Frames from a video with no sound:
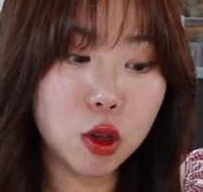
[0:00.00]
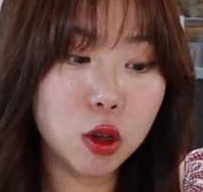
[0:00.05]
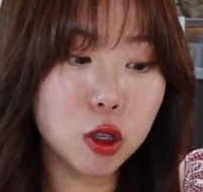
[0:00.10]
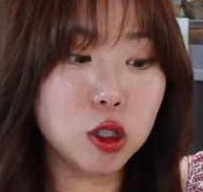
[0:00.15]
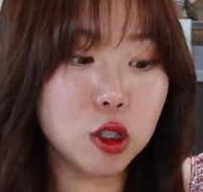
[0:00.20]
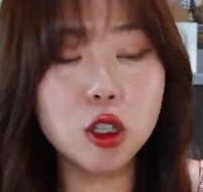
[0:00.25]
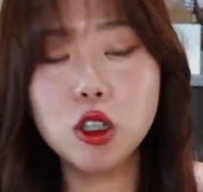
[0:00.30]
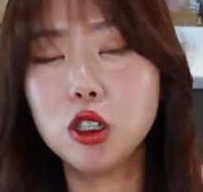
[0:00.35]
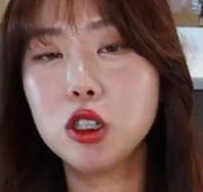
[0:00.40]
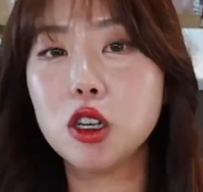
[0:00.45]

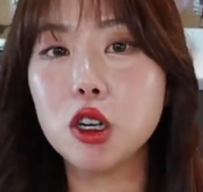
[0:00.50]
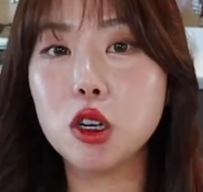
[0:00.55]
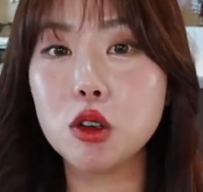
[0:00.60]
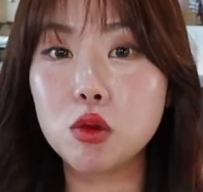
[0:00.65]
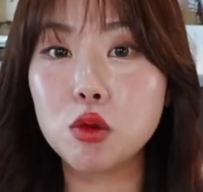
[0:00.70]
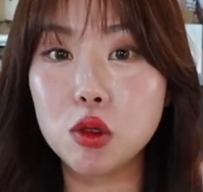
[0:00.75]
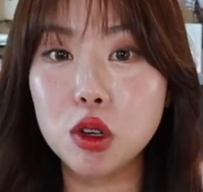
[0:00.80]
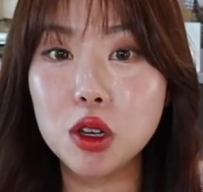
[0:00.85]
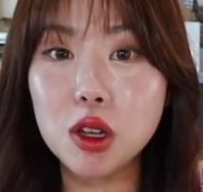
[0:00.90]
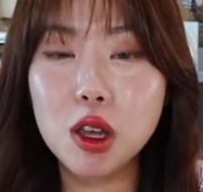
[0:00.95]
This is
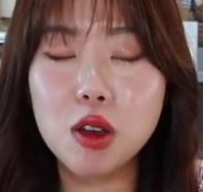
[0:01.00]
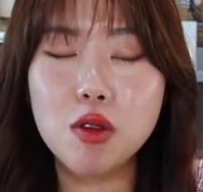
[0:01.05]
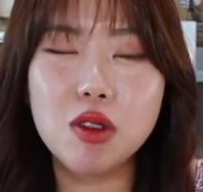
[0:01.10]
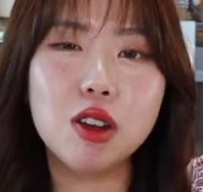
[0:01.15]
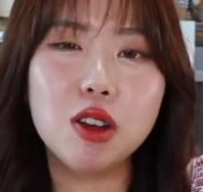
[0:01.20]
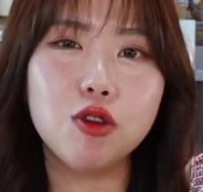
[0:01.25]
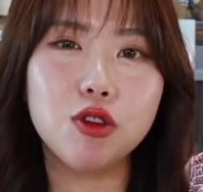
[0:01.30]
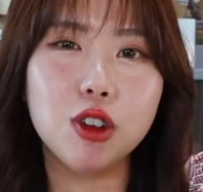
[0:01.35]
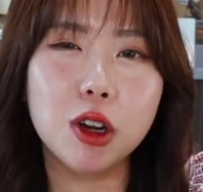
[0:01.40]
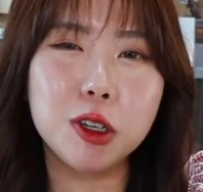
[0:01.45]
uh, really
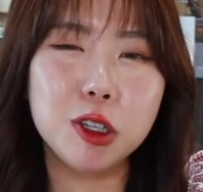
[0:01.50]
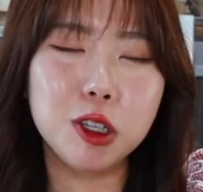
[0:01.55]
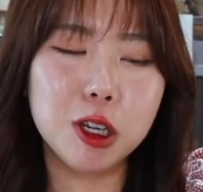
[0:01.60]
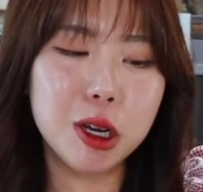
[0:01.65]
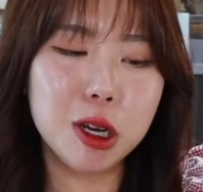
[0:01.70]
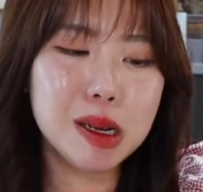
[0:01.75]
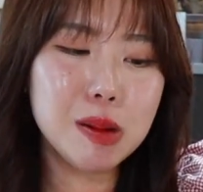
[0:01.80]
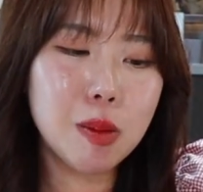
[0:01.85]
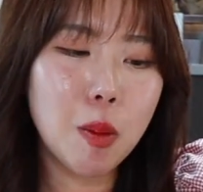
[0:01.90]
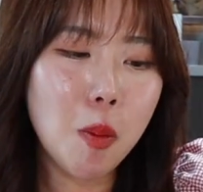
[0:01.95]

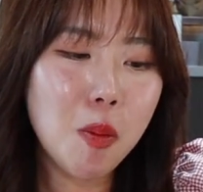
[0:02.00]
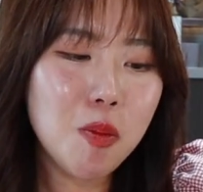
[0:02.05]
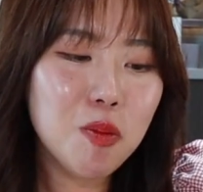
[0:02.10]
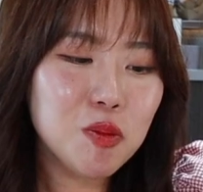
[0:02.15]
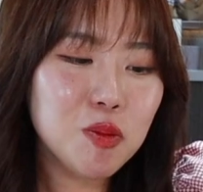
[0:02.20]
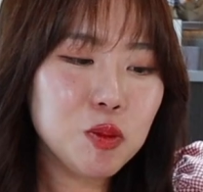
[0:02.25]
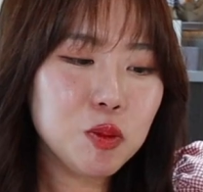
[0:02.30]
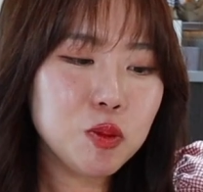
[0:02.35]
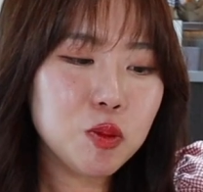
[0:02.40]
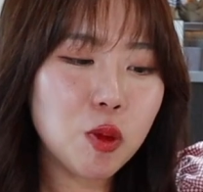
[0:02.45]
refreshing.
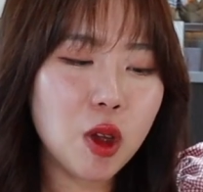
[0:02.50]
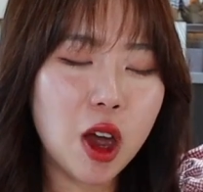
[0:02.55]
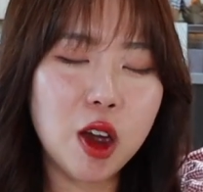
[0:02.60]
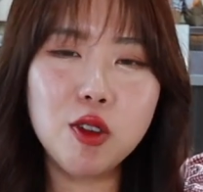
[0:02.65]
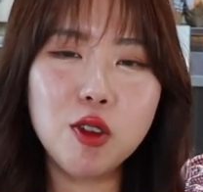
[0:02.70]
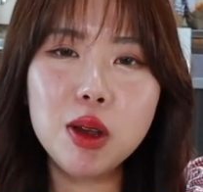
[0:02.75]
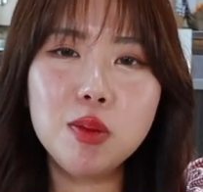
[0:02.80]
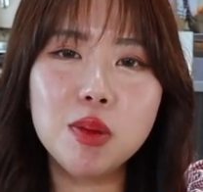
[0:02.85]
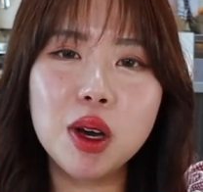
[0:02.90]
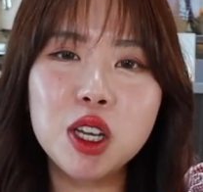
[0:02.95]

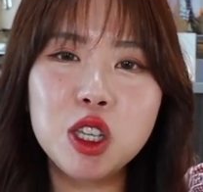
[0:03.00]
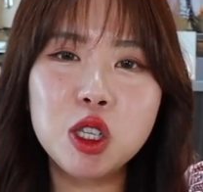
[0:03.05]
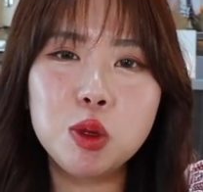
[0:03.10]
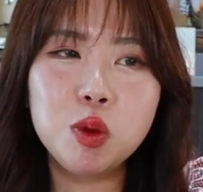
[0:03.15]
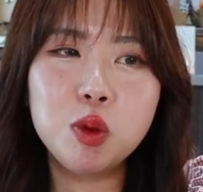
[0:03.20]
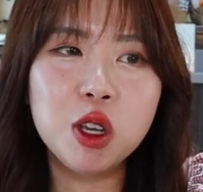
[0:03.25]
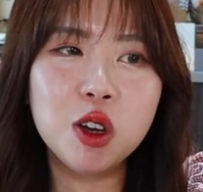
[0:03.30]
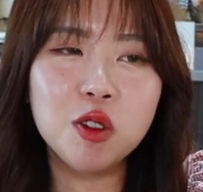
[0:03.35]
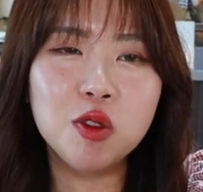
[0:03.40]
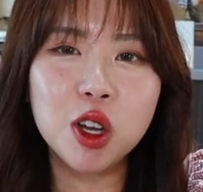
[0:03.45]
It
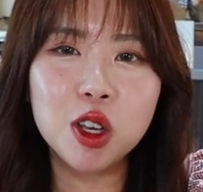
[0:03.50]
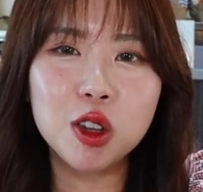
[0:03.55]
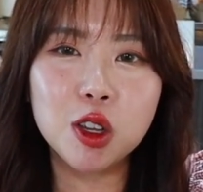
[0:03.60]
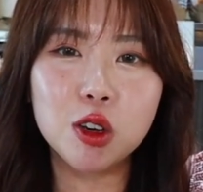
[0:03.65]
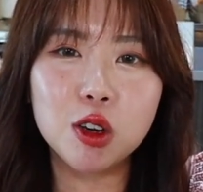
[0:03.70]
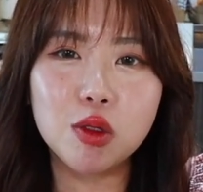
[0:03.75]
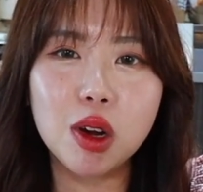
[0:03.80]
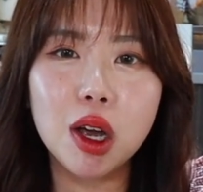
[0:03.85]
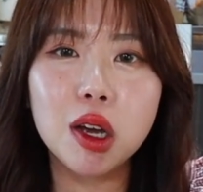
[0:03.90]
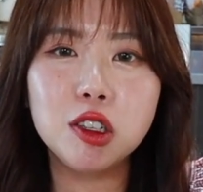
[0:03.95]
reminds me of like the
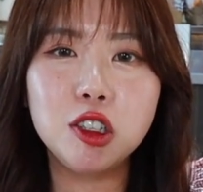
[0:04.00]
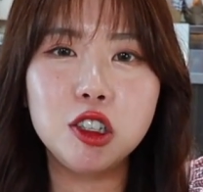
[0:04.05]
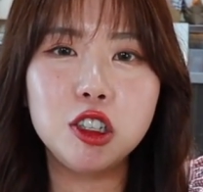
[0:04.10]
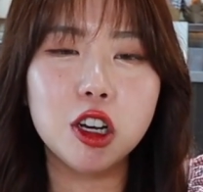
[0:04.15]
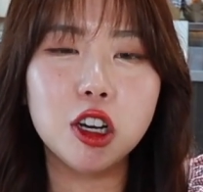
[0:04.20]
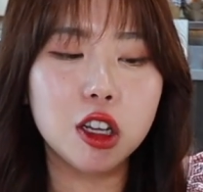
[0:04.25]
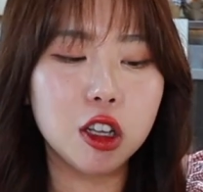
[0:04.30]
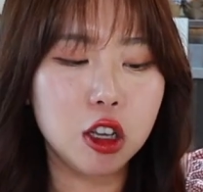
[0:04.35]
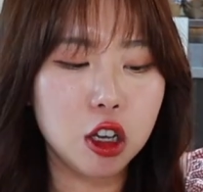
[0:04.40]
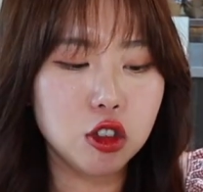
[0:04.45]
grass
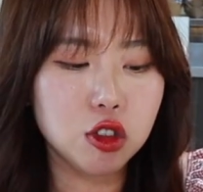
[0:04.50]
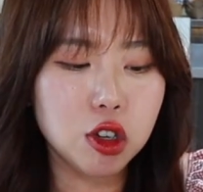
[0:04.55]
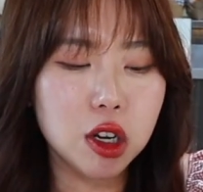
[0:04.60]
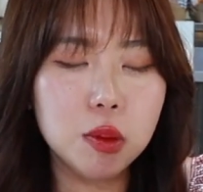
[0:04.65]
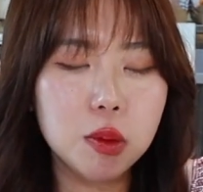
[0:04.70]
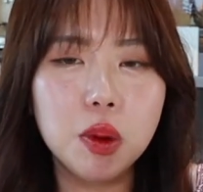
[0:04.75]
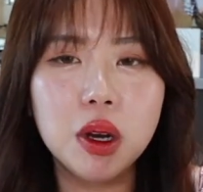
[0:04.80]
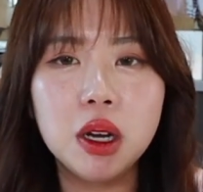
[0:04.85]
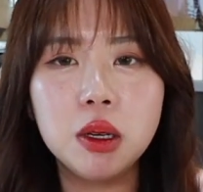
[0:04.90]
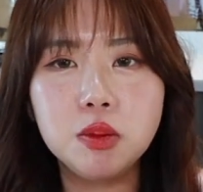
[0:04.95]
jelly
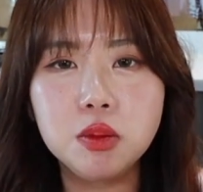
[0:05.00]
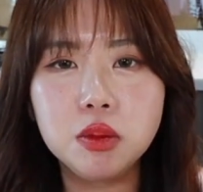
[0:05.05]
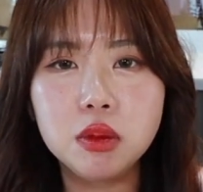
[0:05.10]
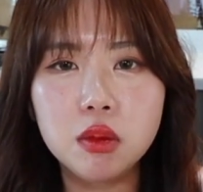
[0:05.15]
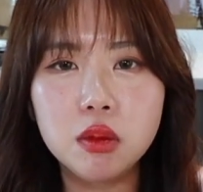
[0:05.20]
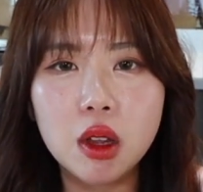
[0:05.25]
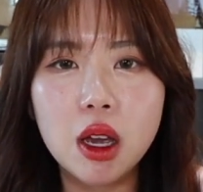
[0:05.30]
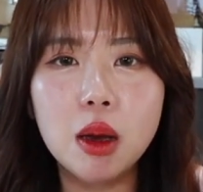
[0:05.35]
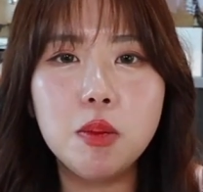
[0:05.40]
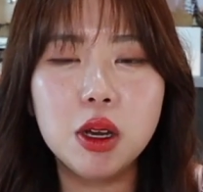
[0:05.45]
drink, but
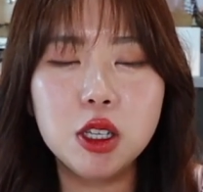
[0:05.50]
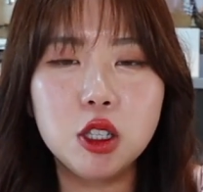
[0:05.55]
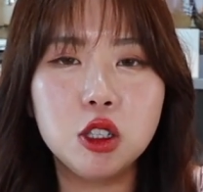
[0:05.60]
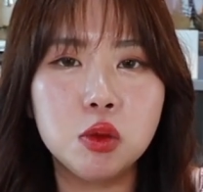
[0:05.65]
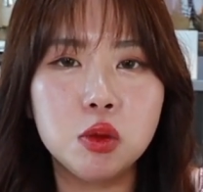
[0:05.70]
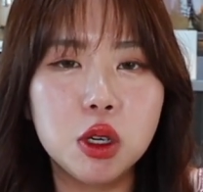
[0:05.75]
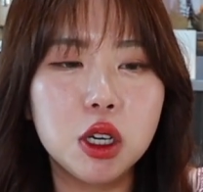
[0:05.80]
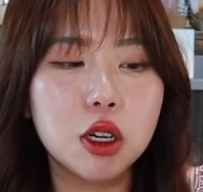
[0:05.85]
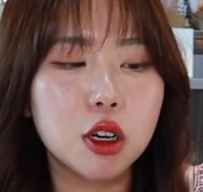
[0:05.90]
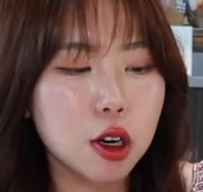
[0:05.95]
a bit
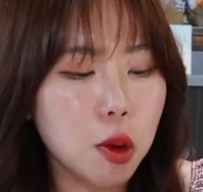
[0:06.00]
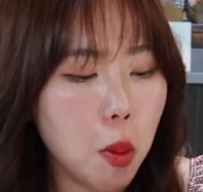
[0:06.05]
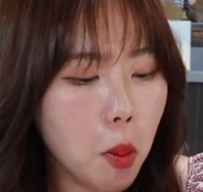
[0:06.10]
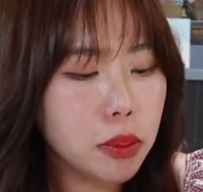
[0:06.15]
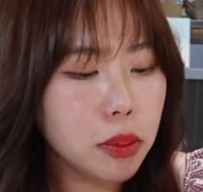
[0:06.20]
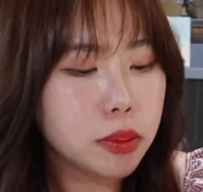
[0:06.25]
sweeter.